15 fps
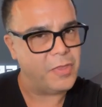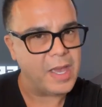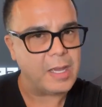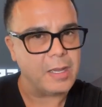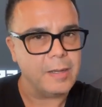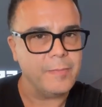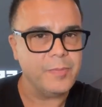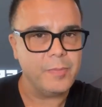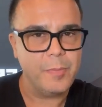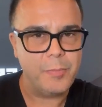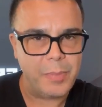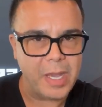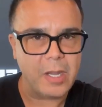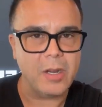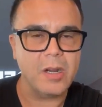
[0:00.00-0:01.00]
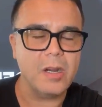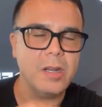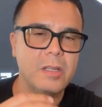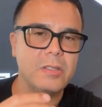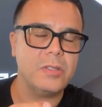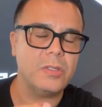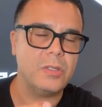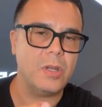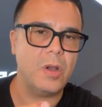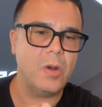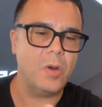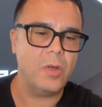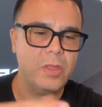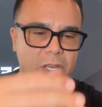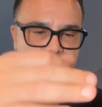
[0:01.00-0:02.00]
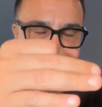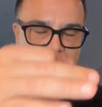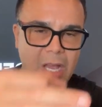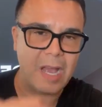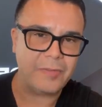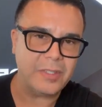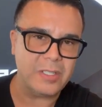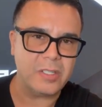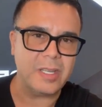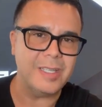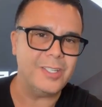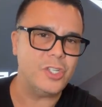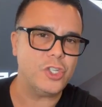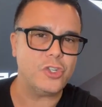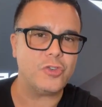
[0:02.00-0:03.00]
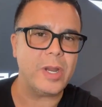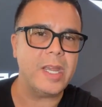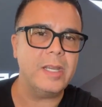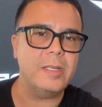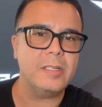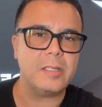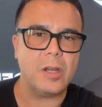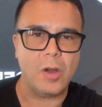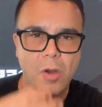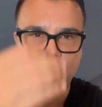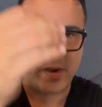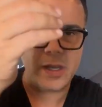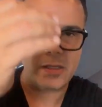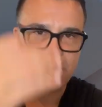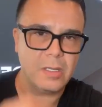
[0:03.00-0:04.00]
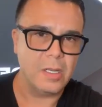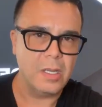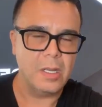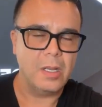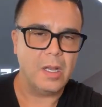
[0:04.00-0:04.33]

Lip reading: thick, bigger, so the shaft is constrained always